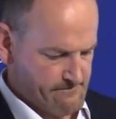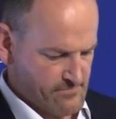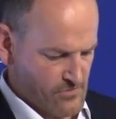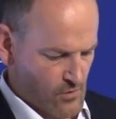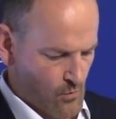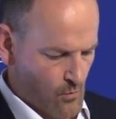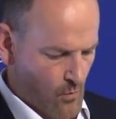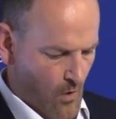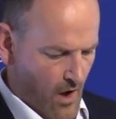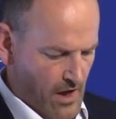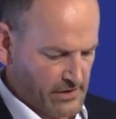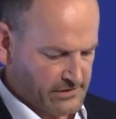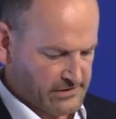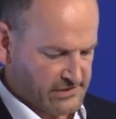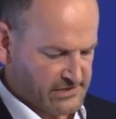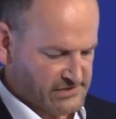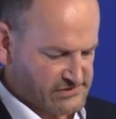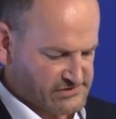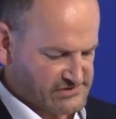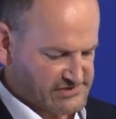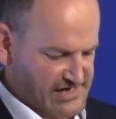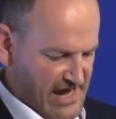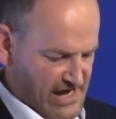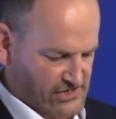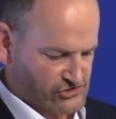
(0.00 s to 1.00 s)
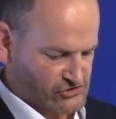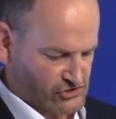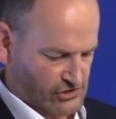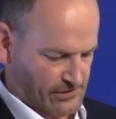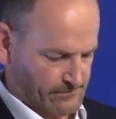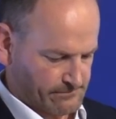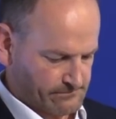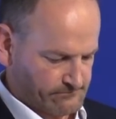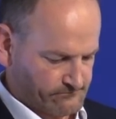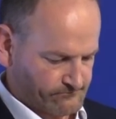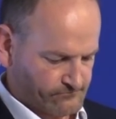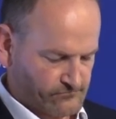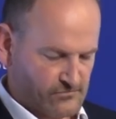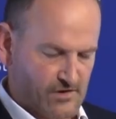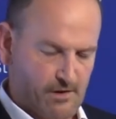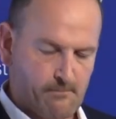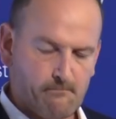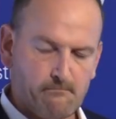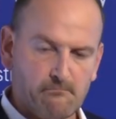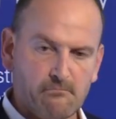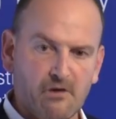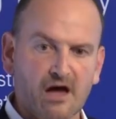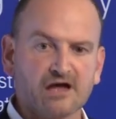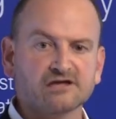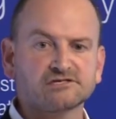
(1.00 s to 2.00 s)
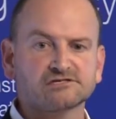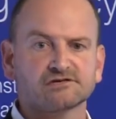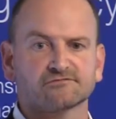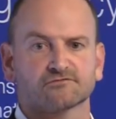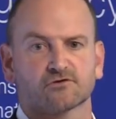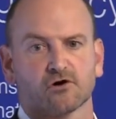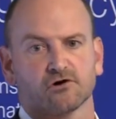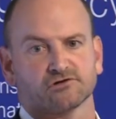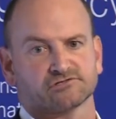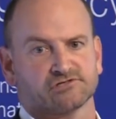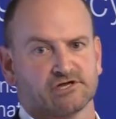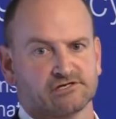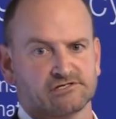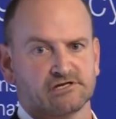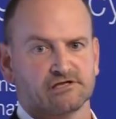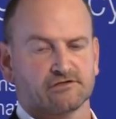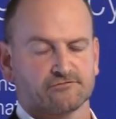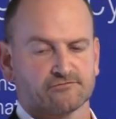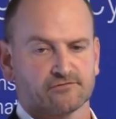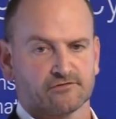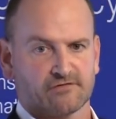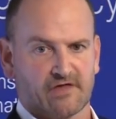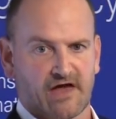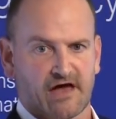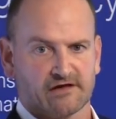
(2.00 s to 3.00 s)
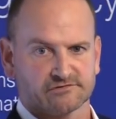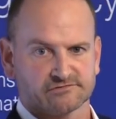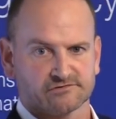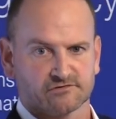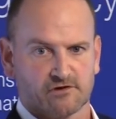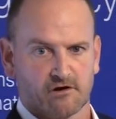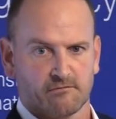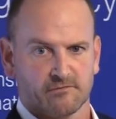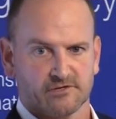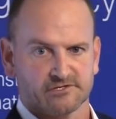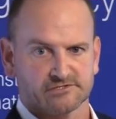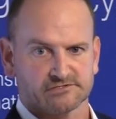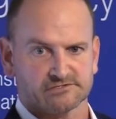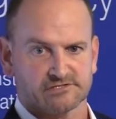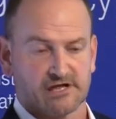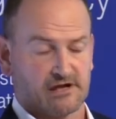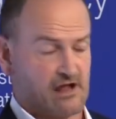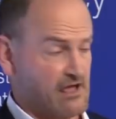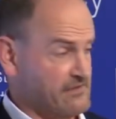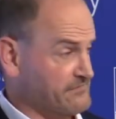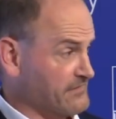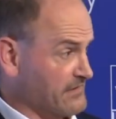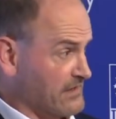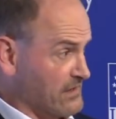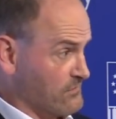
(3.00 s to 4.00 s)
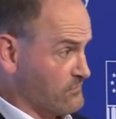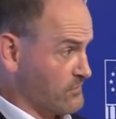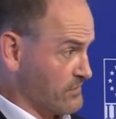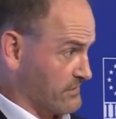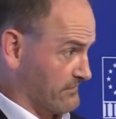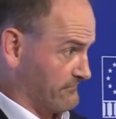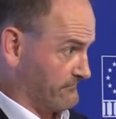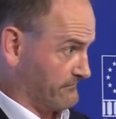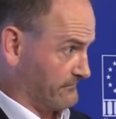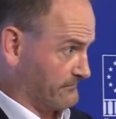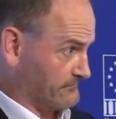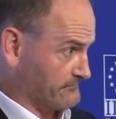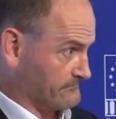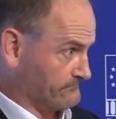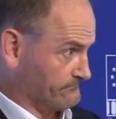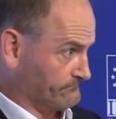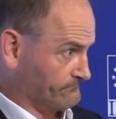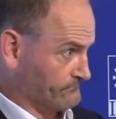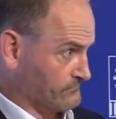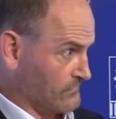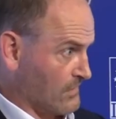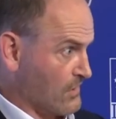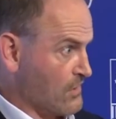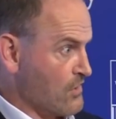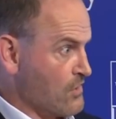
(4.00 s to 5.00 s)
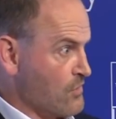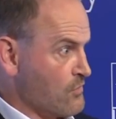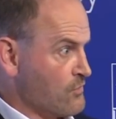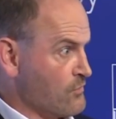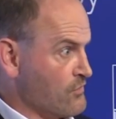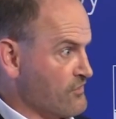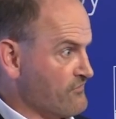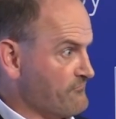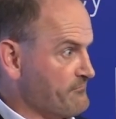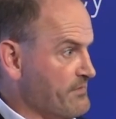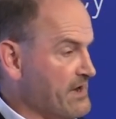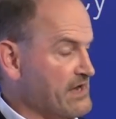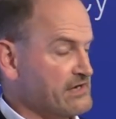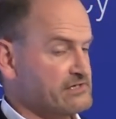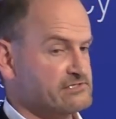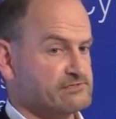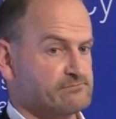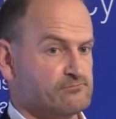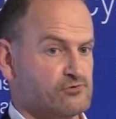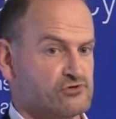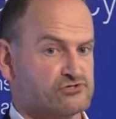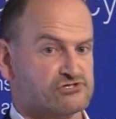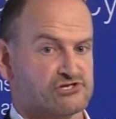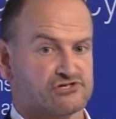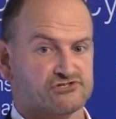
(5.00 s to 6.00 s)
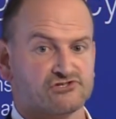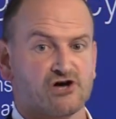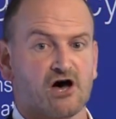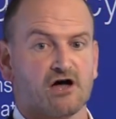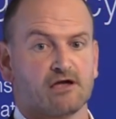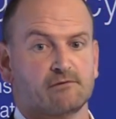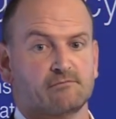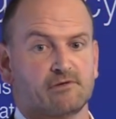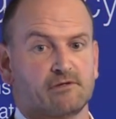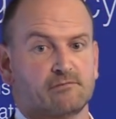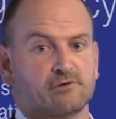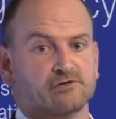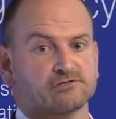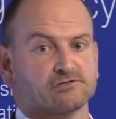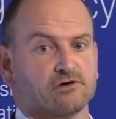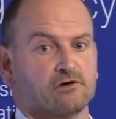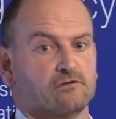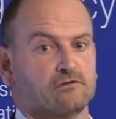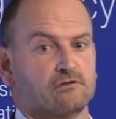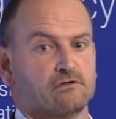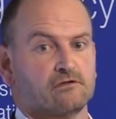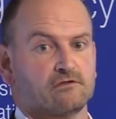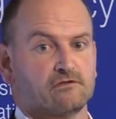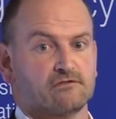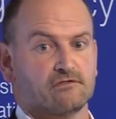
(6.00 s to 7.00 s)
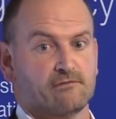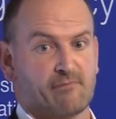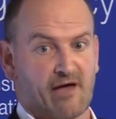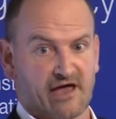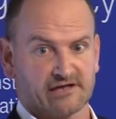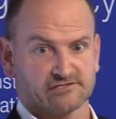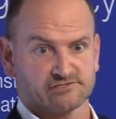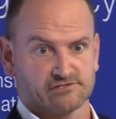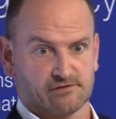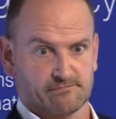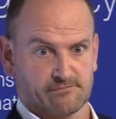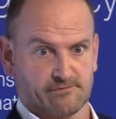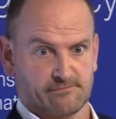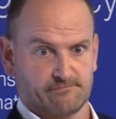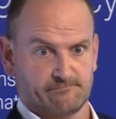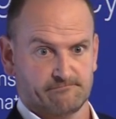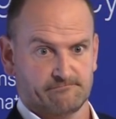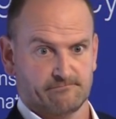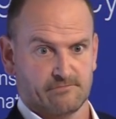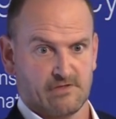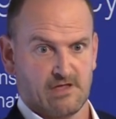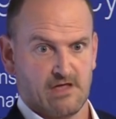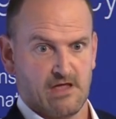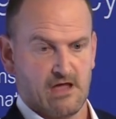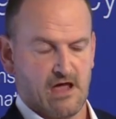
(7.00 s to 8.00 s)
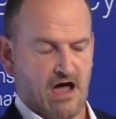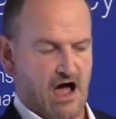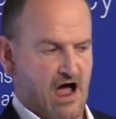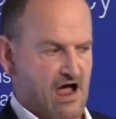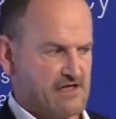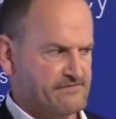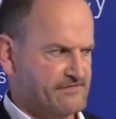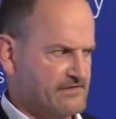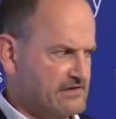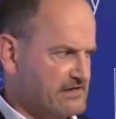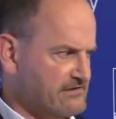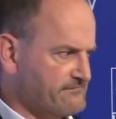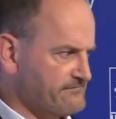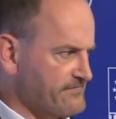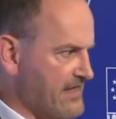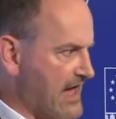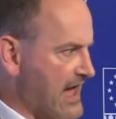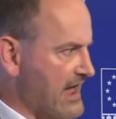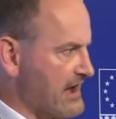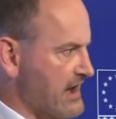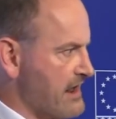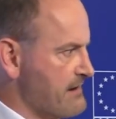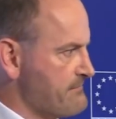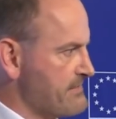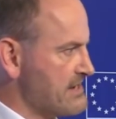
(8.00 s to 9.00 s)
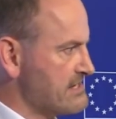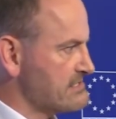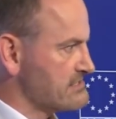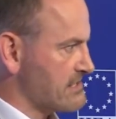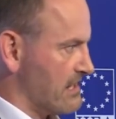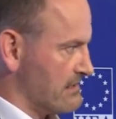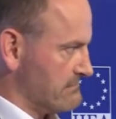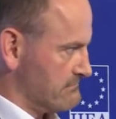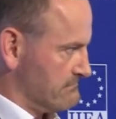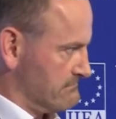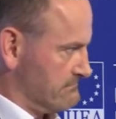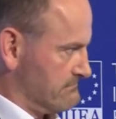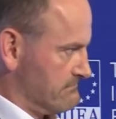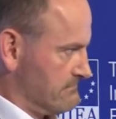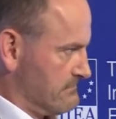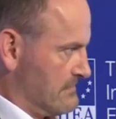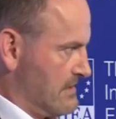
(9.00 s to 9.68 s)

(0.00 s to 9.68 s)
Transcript: The one concession that might have got her deal through the House of Commons, and I think it would have been to put a time limit on the backstop. I think if that had been done,